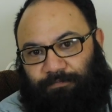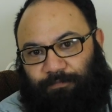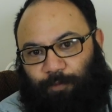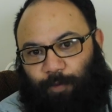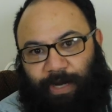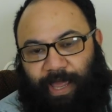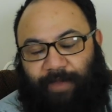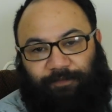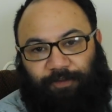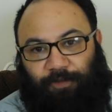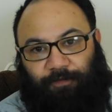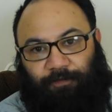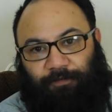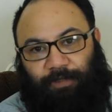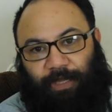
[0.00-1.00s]
what have
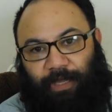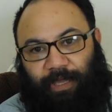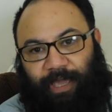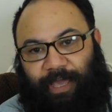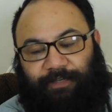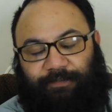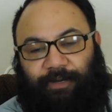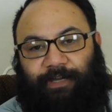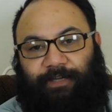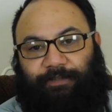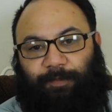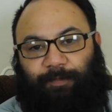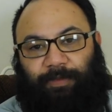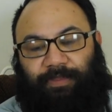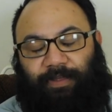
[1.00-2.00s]
you, x-rays
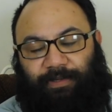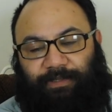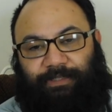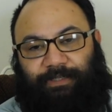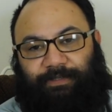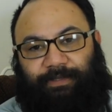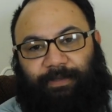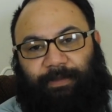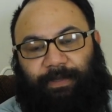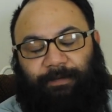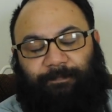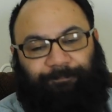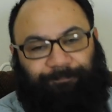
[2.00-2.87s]
or pathology or something.